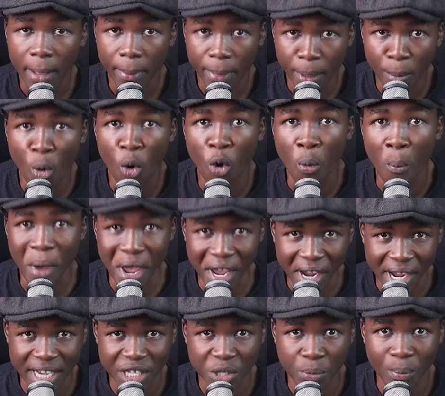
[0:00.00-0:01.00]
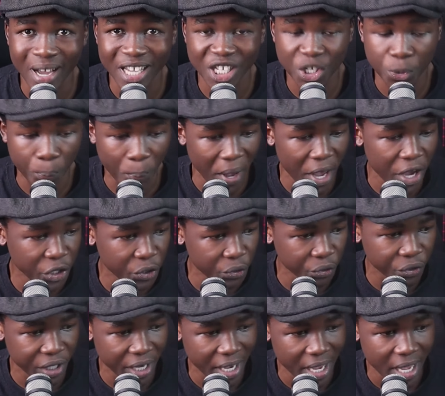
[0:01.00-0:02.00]
The bookmakers must pay
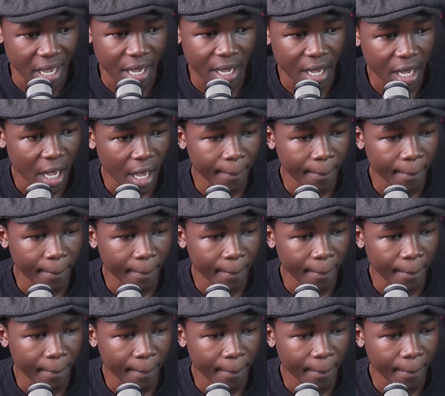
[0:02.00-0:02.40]
today,